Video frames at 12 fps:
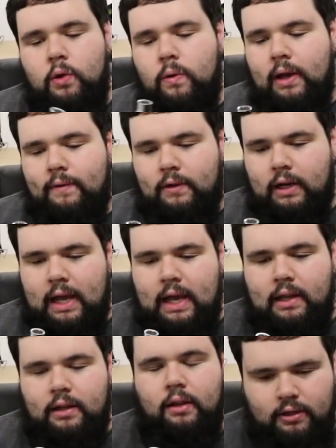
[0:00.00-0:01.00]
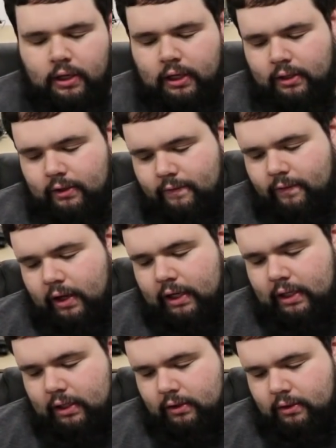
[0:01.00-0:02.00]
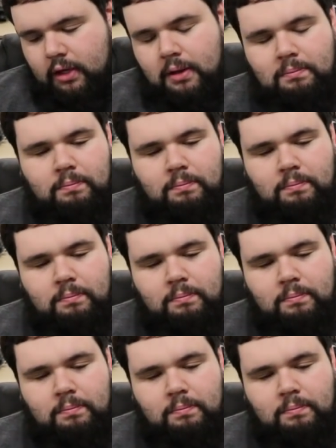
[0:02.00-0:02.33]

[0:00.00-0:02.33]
whoever had it took a fucking